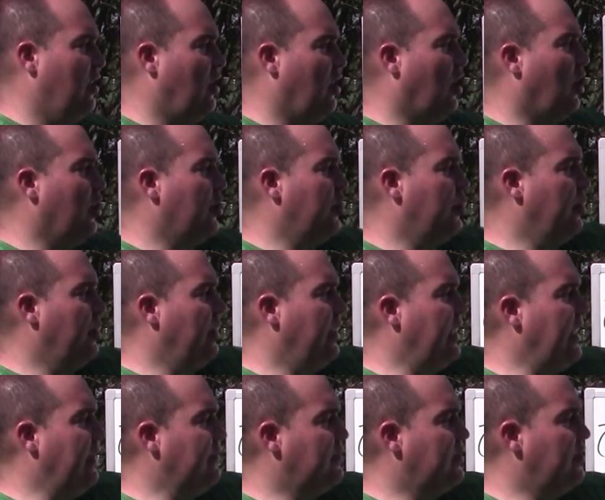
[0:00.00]
All you
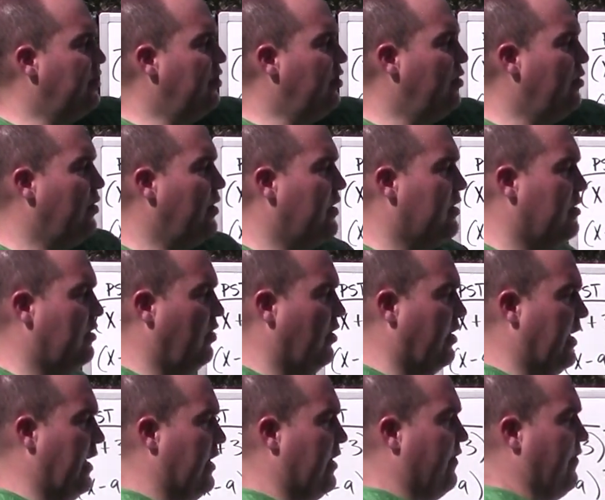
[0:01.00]
really have to do is
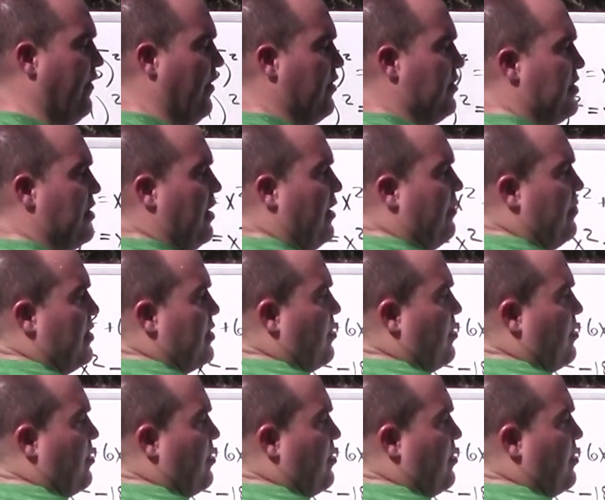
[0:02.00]
look at the first term and